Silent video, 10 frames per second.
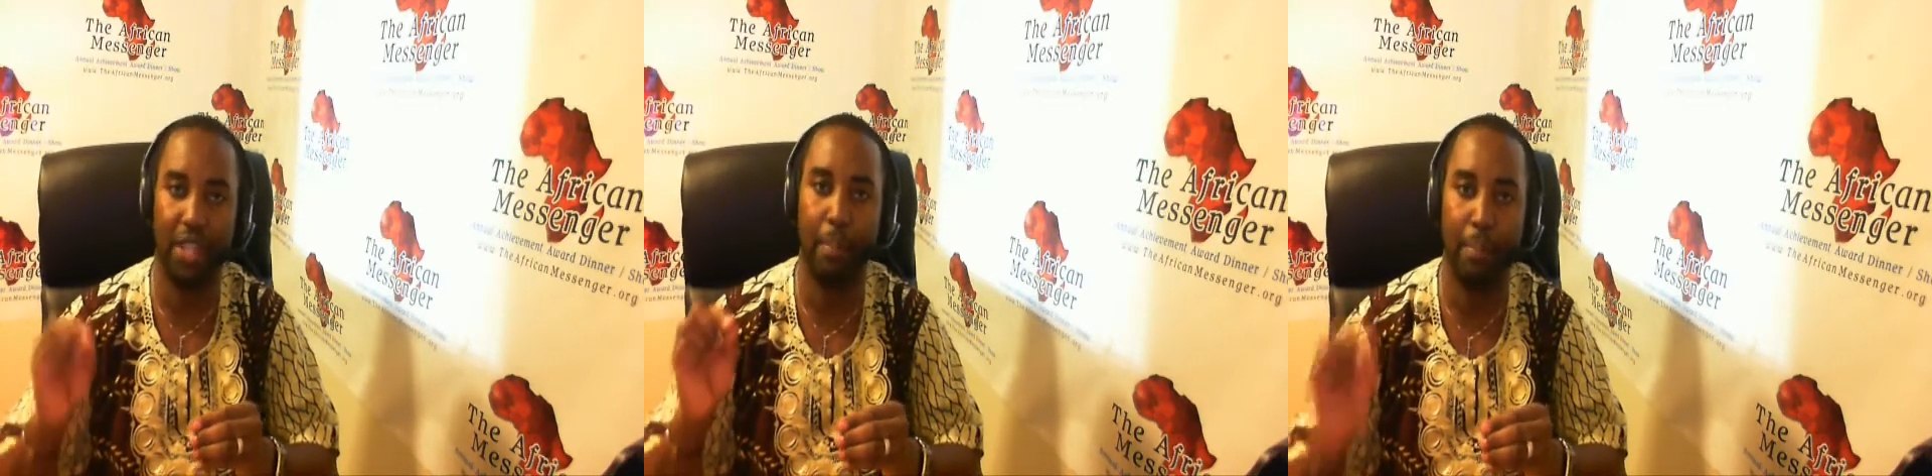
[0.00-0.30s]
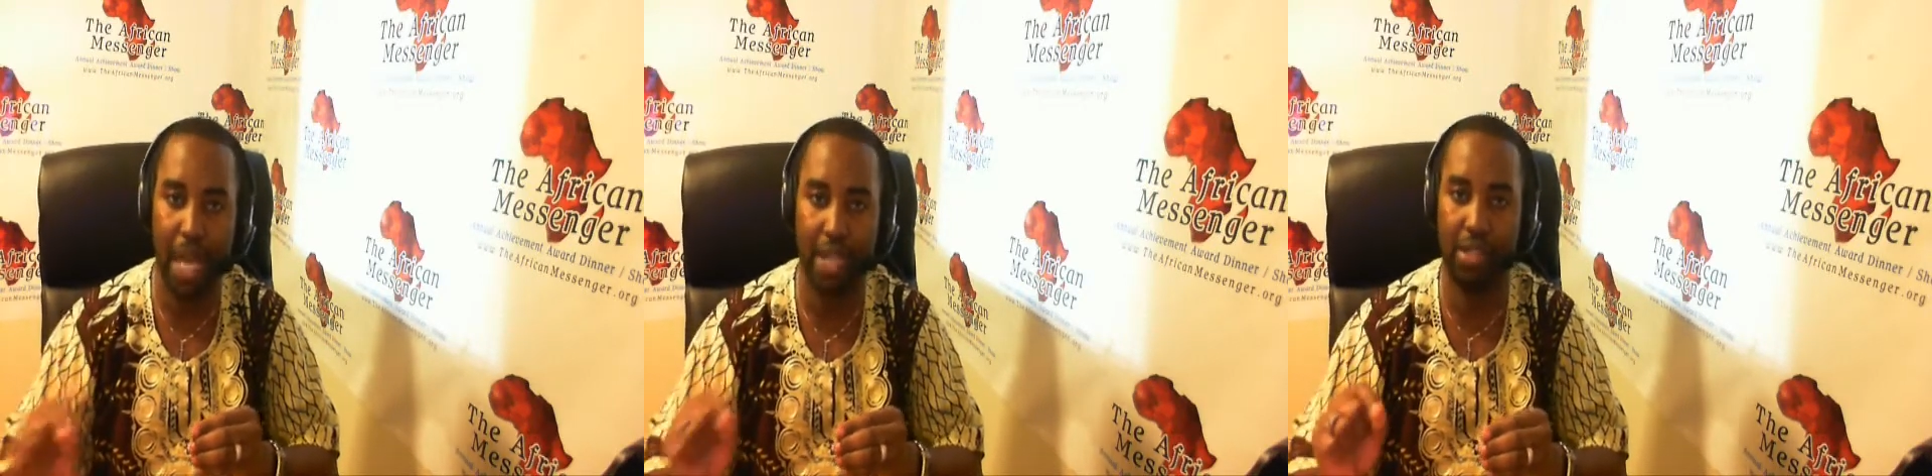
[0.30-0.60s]
the
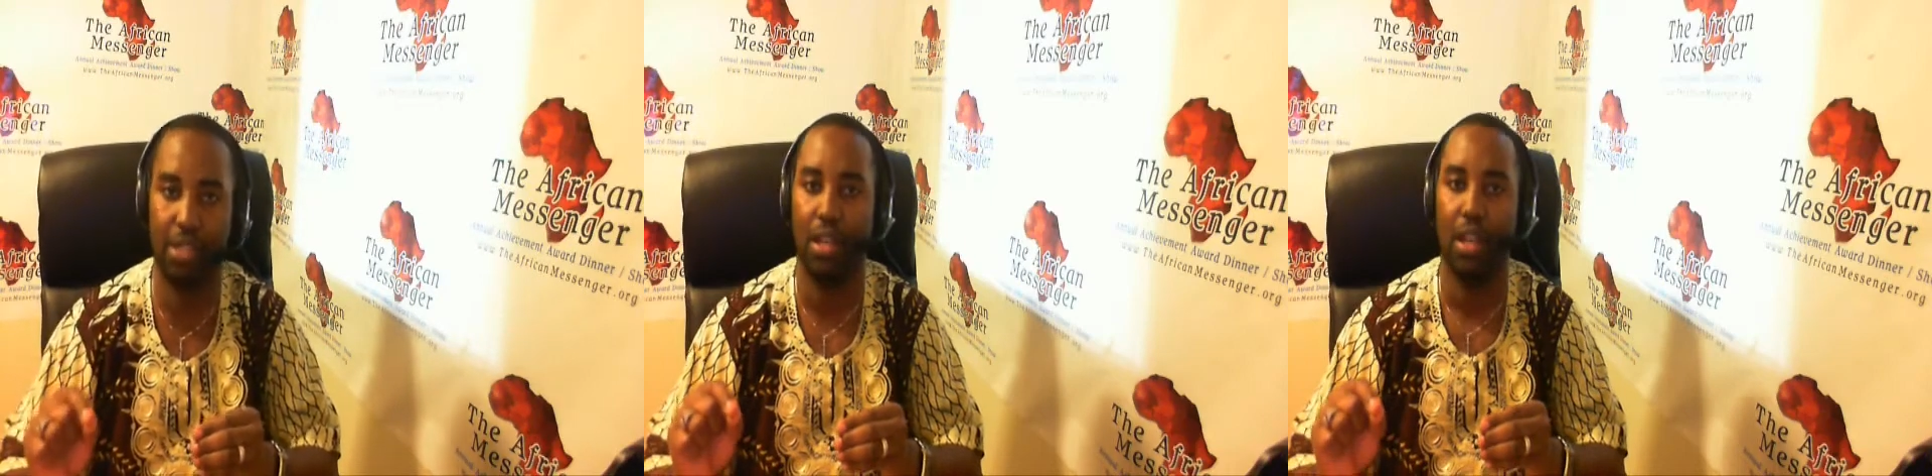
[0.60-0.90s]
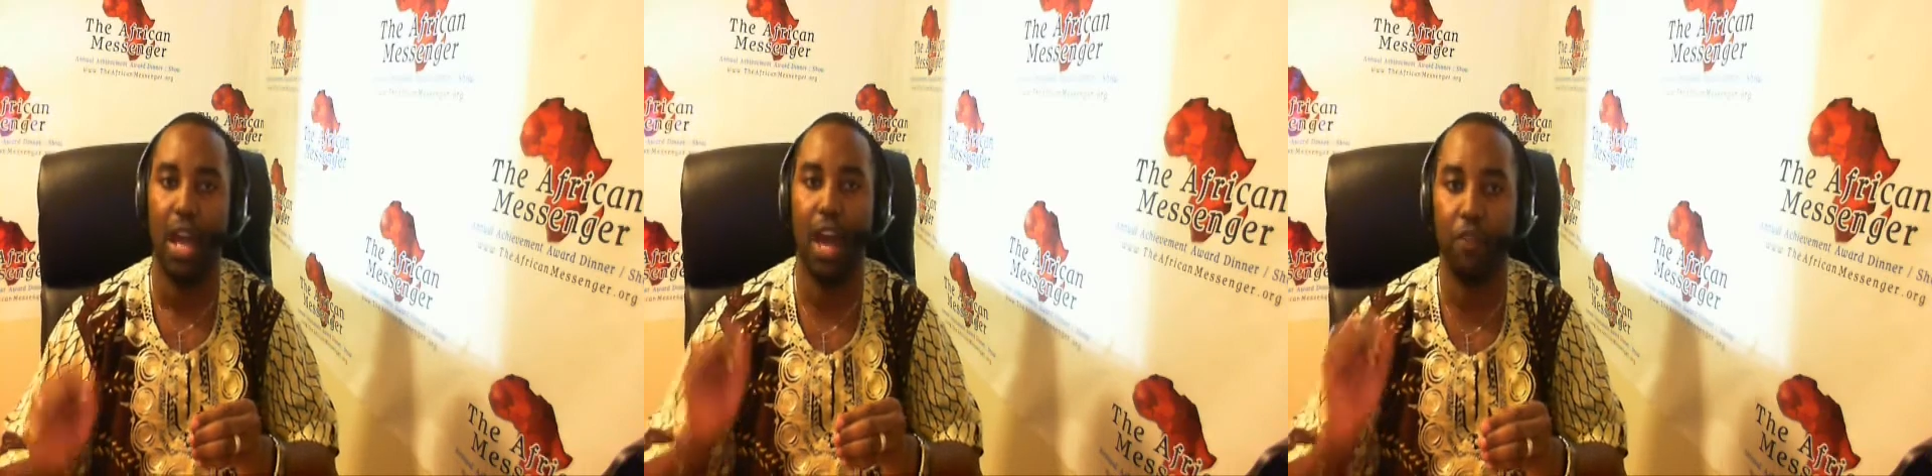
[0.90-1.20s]
best
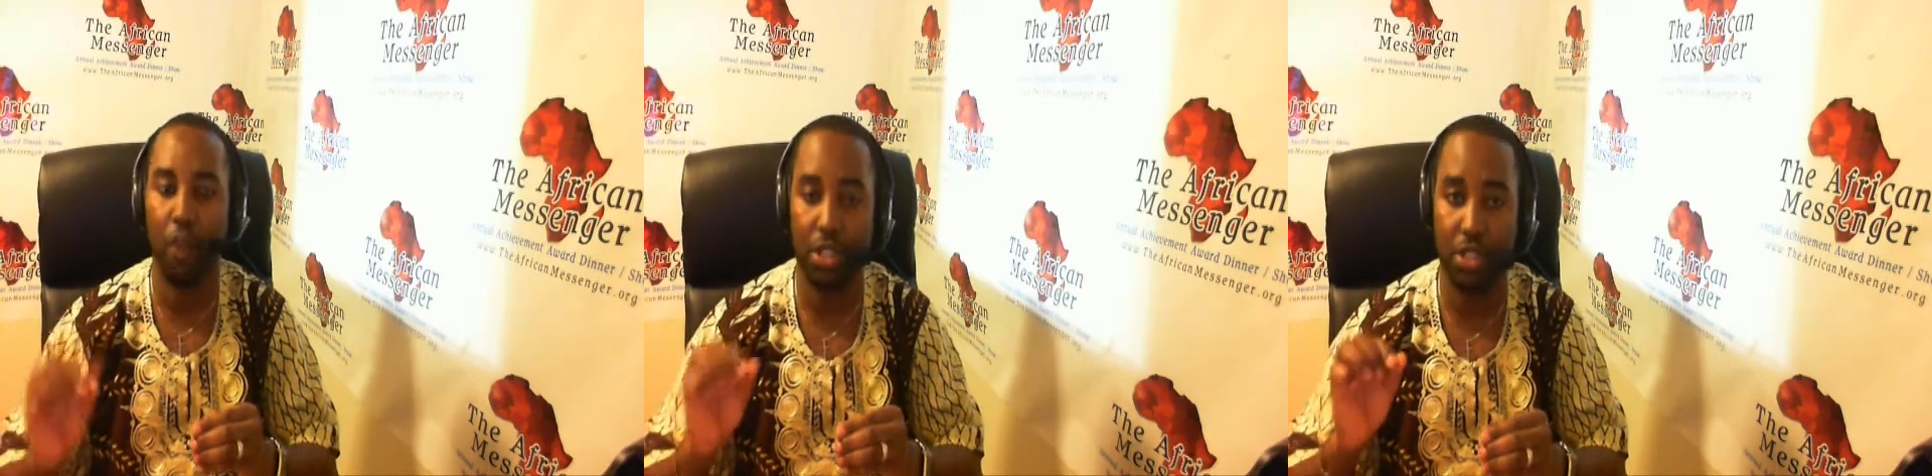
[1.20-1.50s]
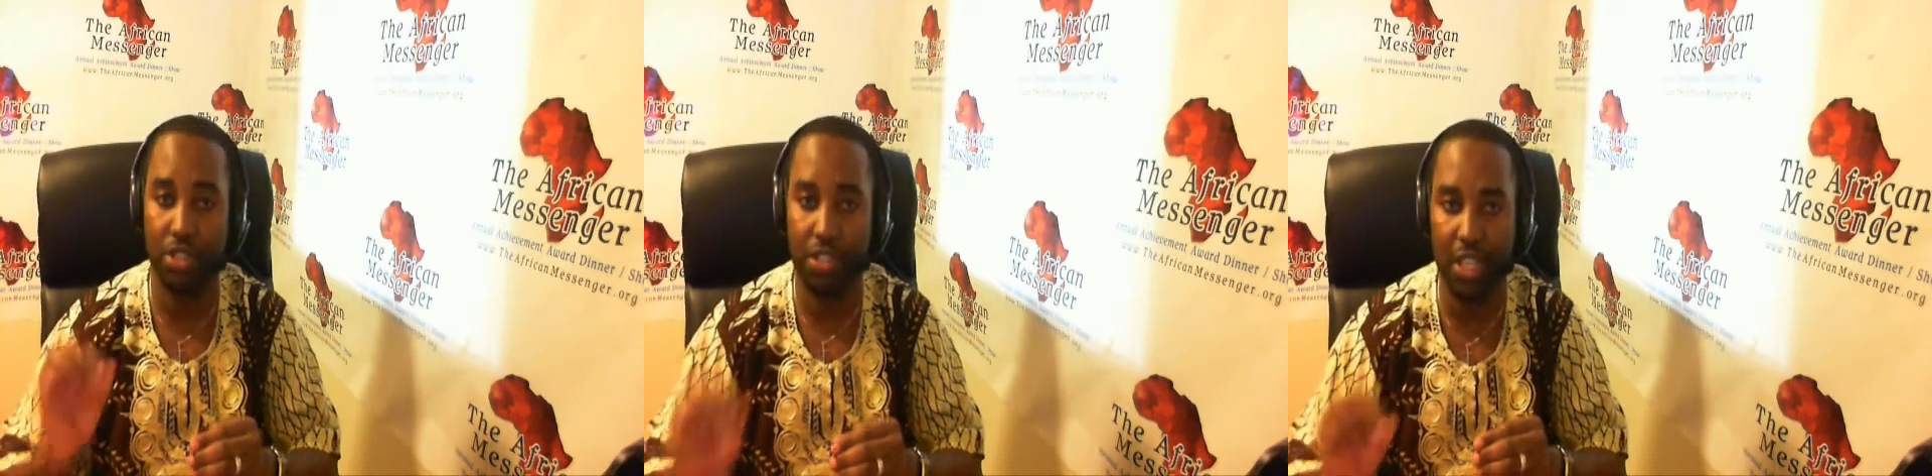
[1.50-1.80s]
of what
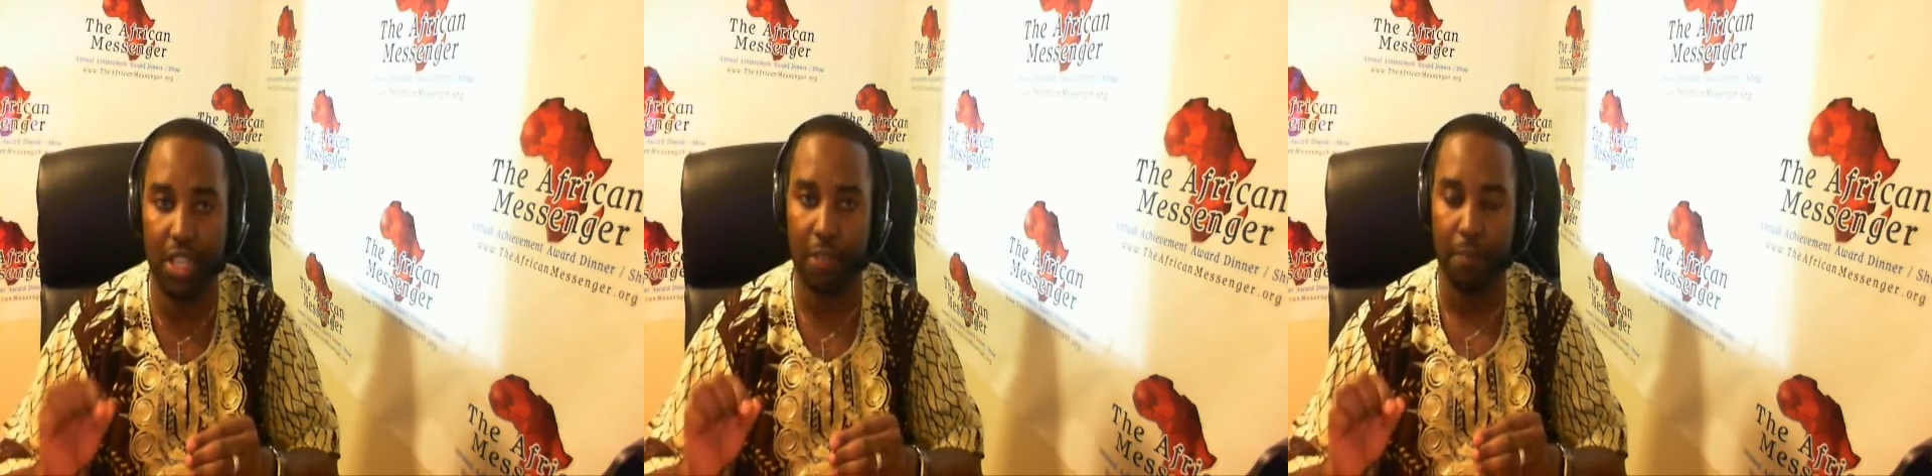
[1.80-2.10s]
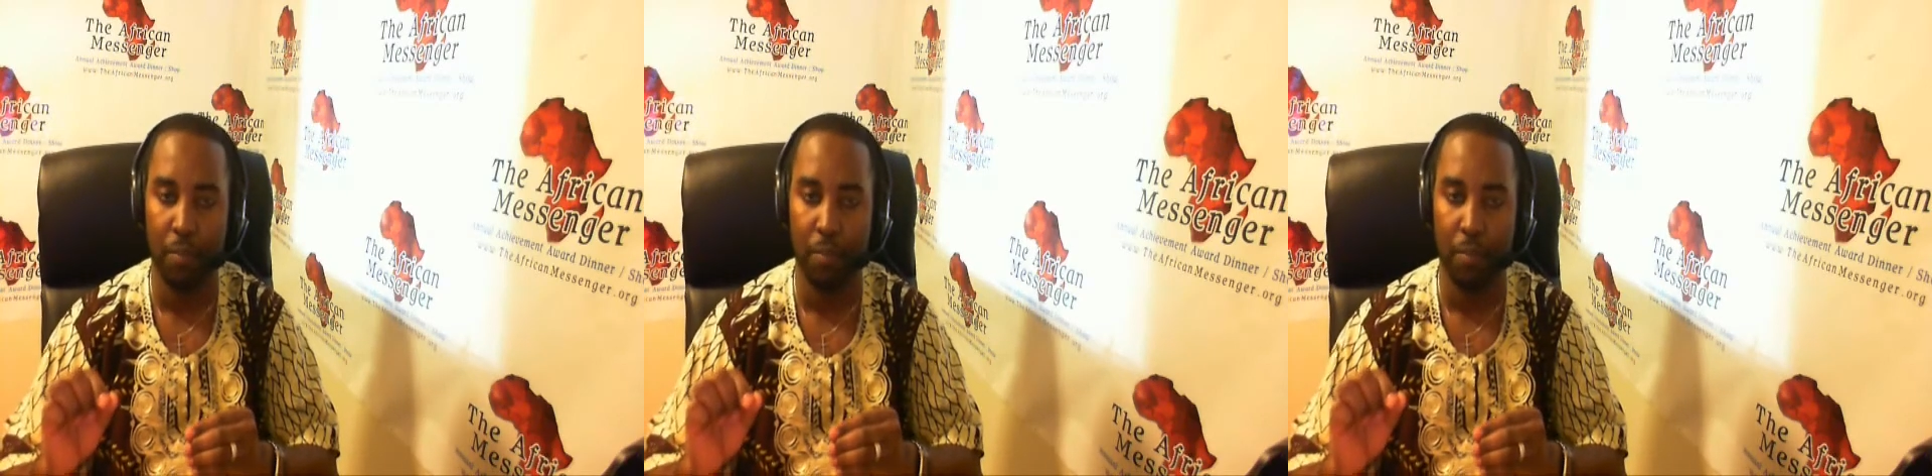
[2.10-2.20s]
you see,